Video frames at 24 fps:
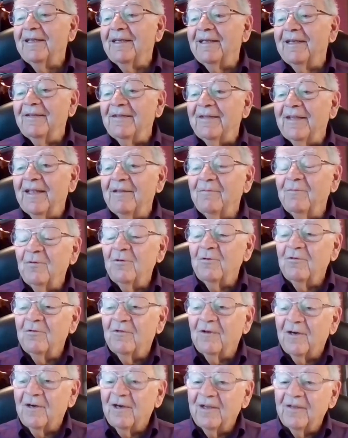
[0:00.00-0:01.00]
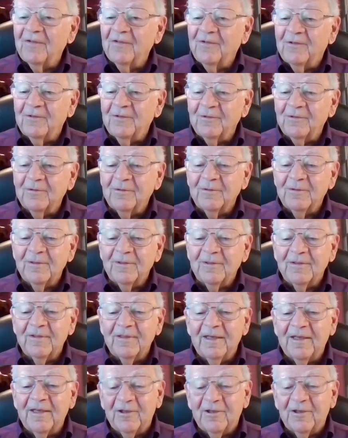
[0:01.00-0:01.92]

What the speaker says: and then move on to